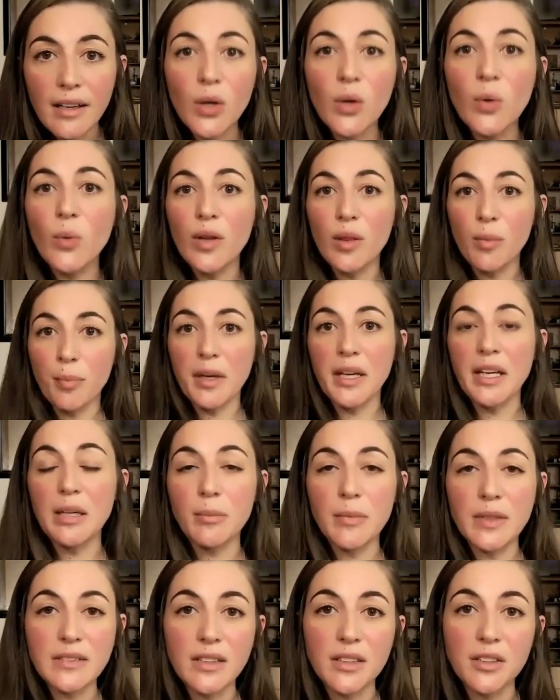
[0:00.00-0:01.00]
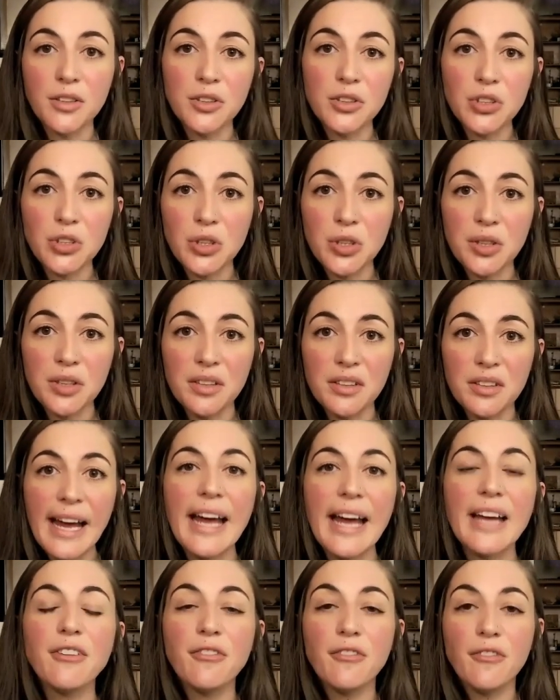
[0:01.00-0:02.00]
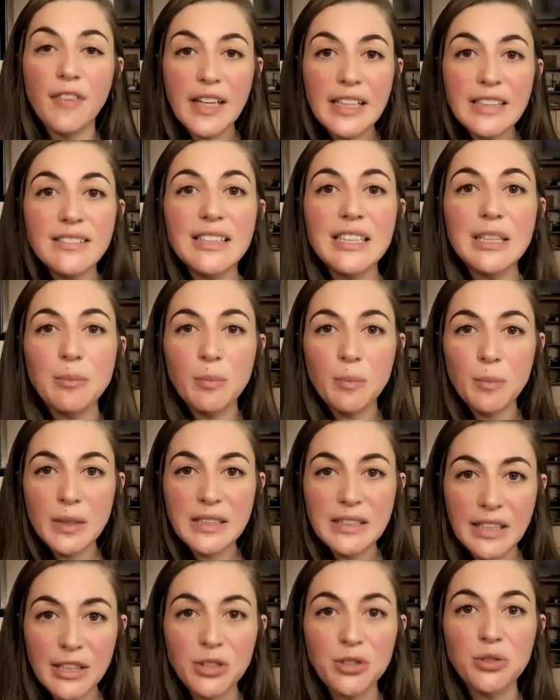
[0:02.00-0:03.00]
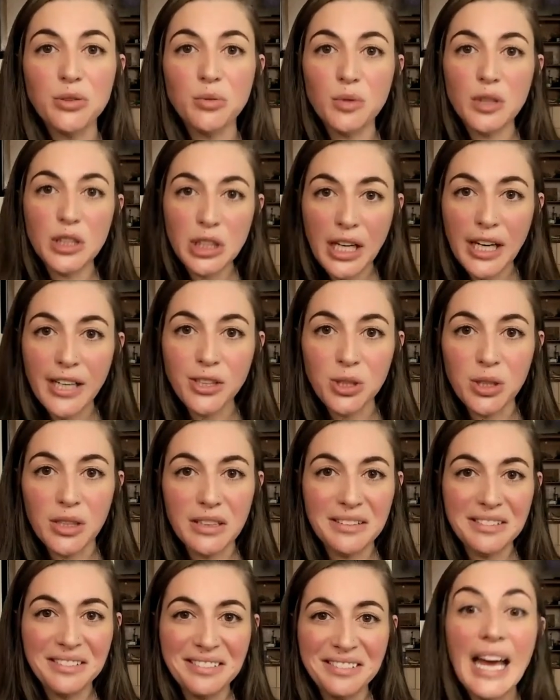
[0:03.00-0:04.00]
with being misunderstood and facing potential rejection.